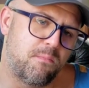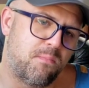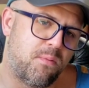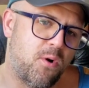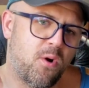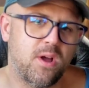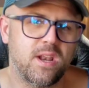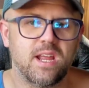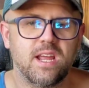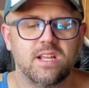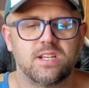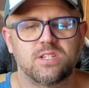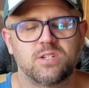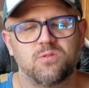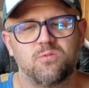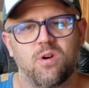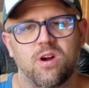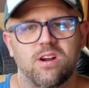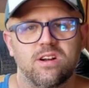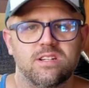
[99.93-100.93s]
put
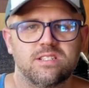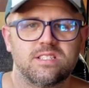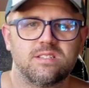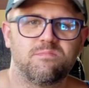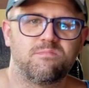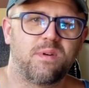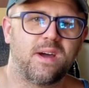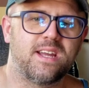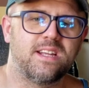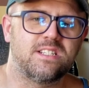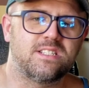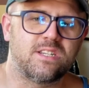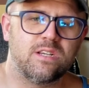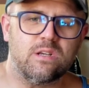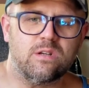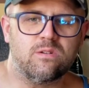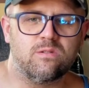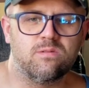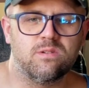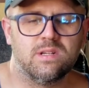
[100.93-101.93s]
into words in Bite
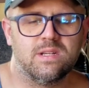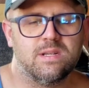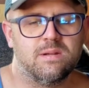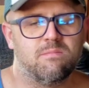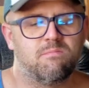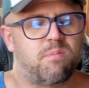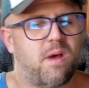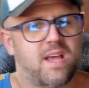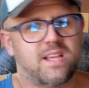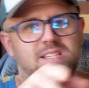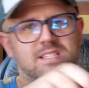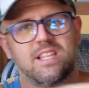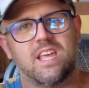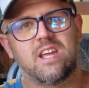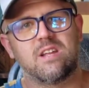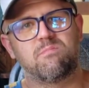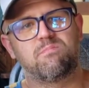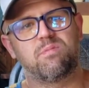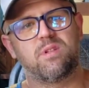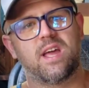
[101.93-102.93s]
2, best
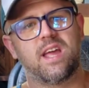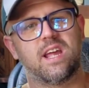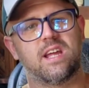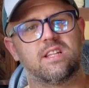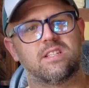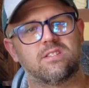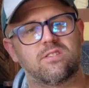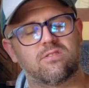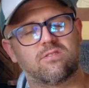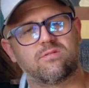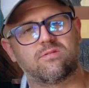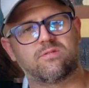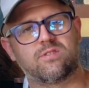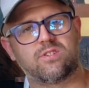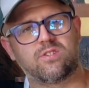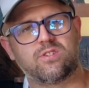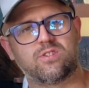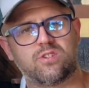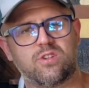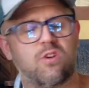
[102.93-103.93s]
laid plans are
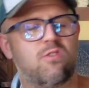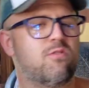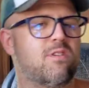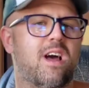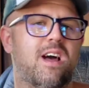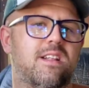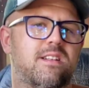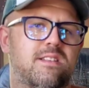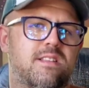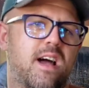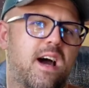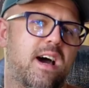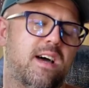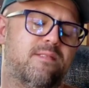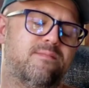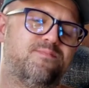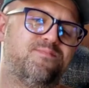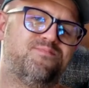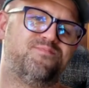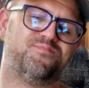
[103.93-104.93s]
soon
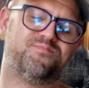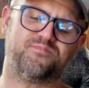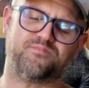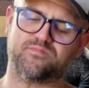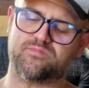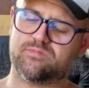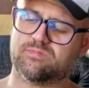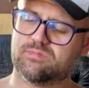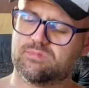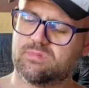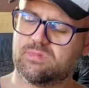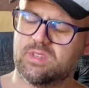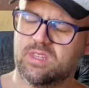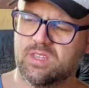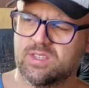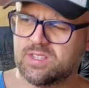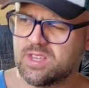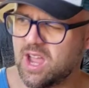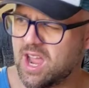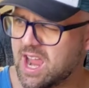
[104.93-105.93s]
undone.
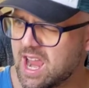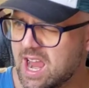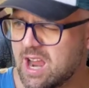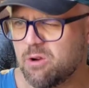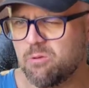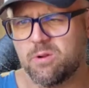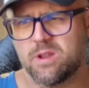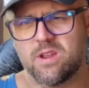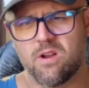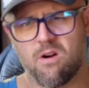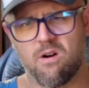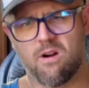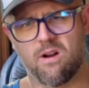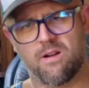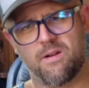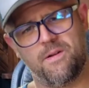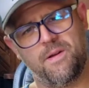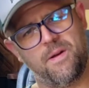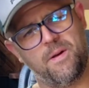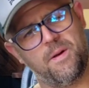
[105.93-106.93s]
So here we
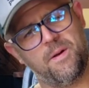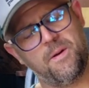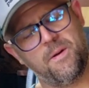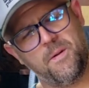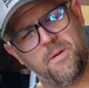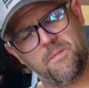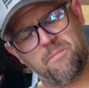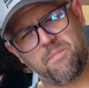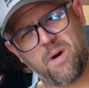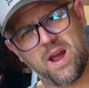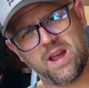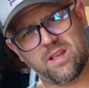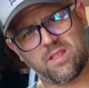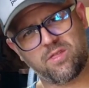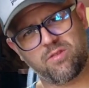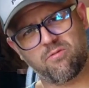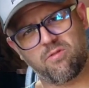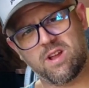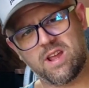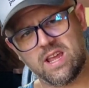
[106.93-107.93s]
are.
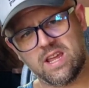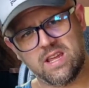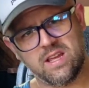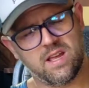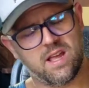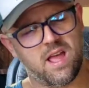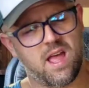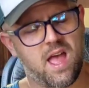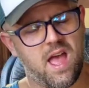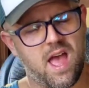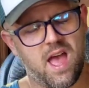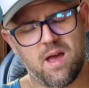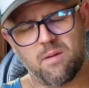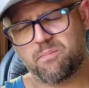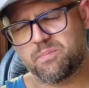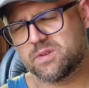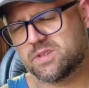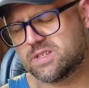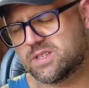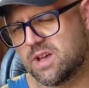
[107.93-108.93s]
Bite 3,
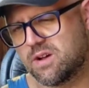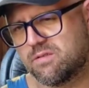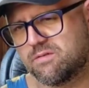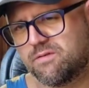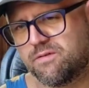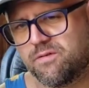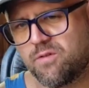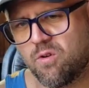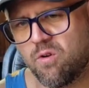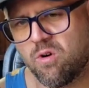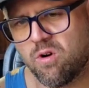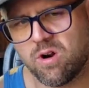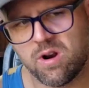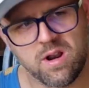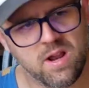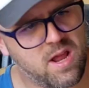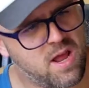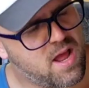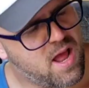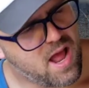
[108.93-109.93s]
episode
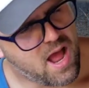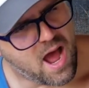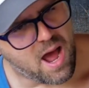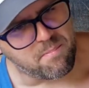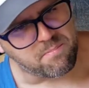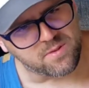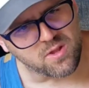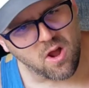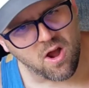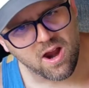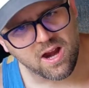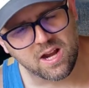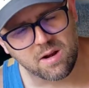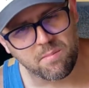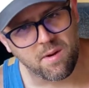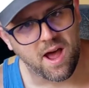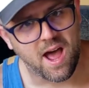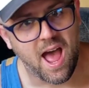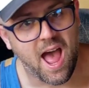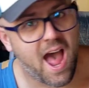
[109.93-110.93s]
4. I'm talking
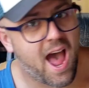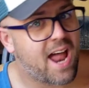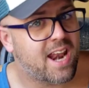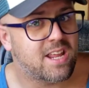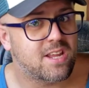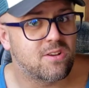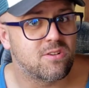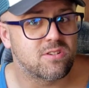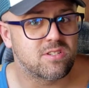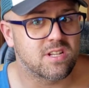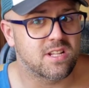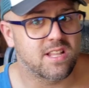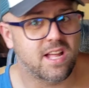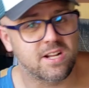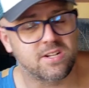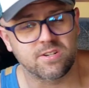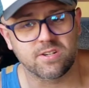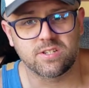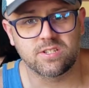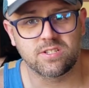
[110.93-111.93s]
about how to use an
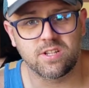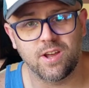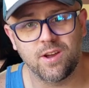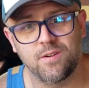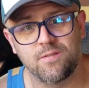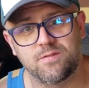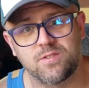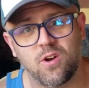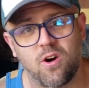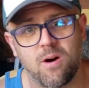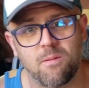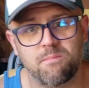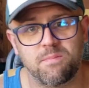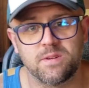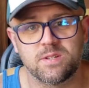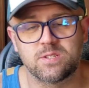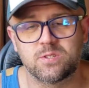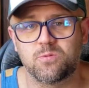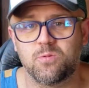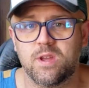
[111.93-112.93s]
electric stovetop
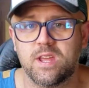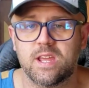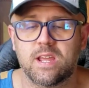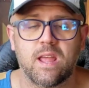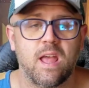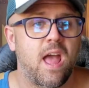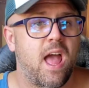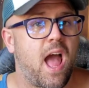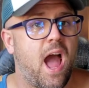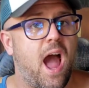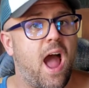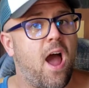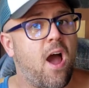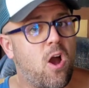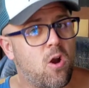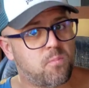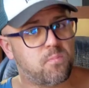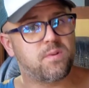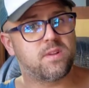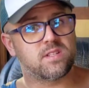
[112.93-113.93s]
this week. I
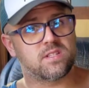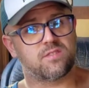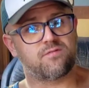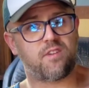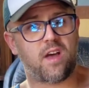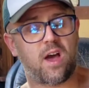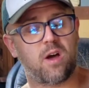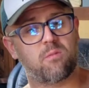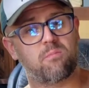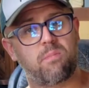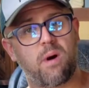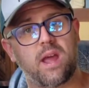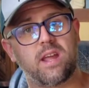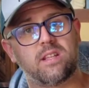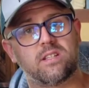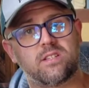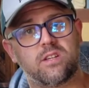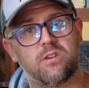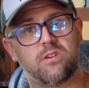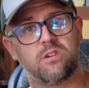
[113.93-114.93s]
hope you found
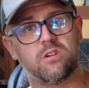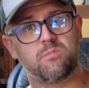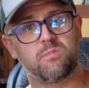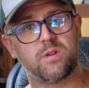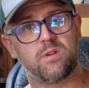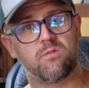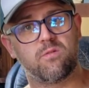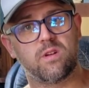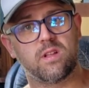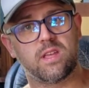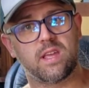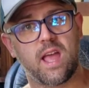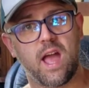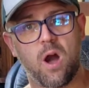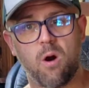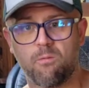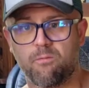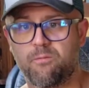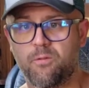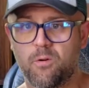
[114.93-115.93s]
Bite 2 to be really
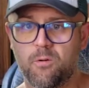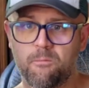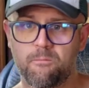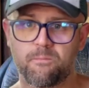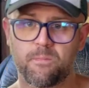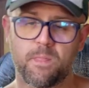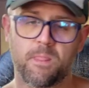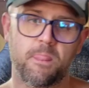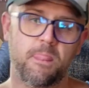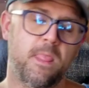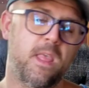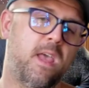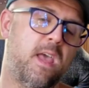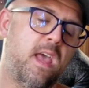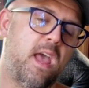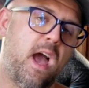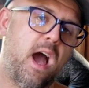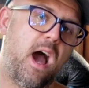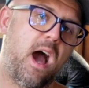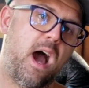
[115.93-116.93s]
helpful.
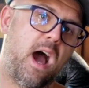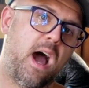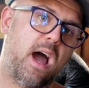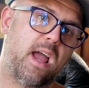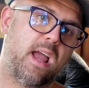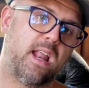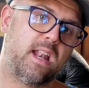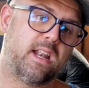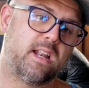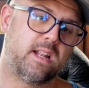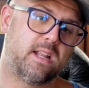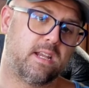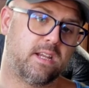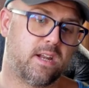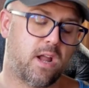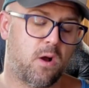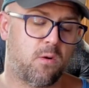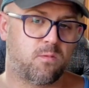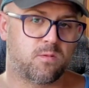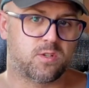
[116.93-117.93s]
And,
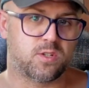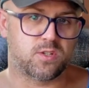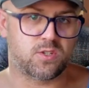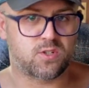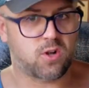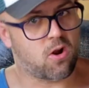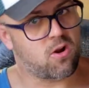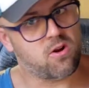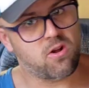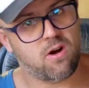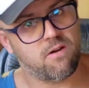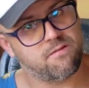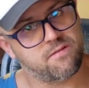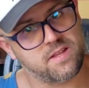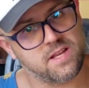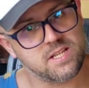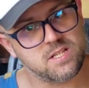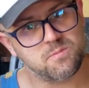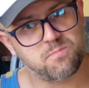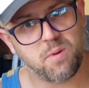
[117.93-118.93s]
you know, to start off
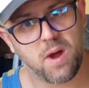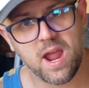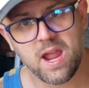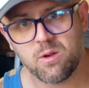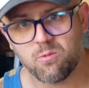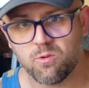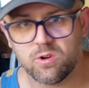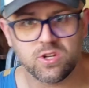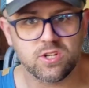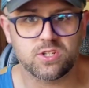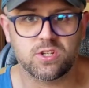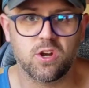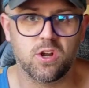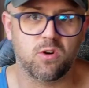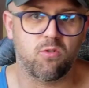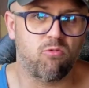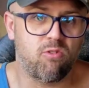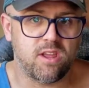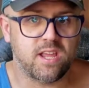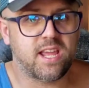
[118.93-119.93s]
this bite, we're just
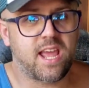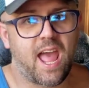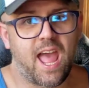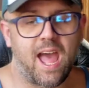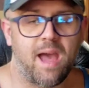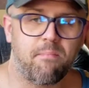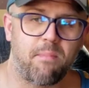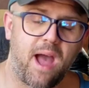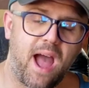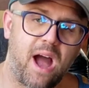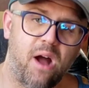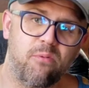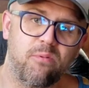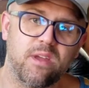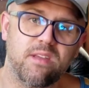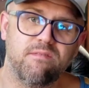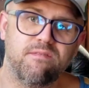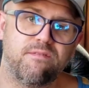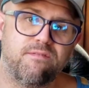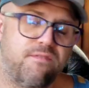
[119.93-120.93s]
going to recap how
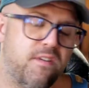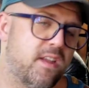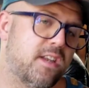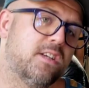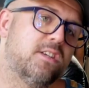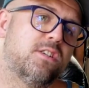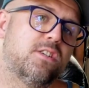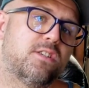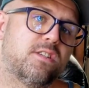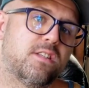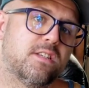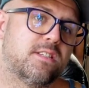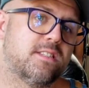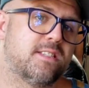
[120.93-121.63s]
we finished the